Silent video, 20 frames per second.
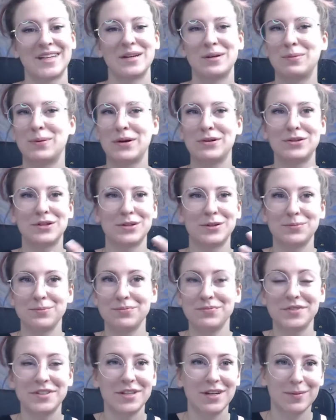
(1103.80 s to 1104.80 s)

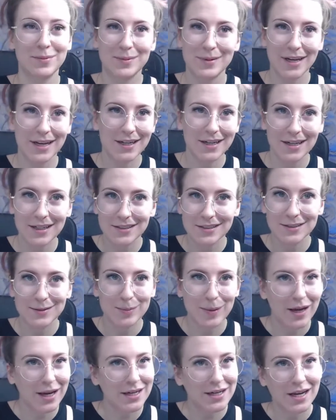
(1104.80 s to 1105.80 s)
Welcome to Taytayski's
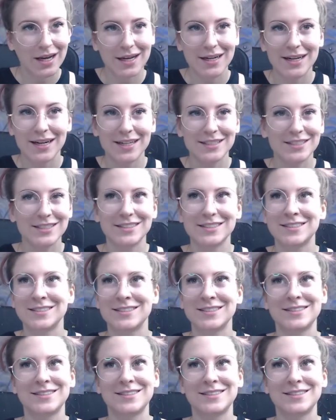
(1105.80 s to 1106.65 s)
Paint Night. I just...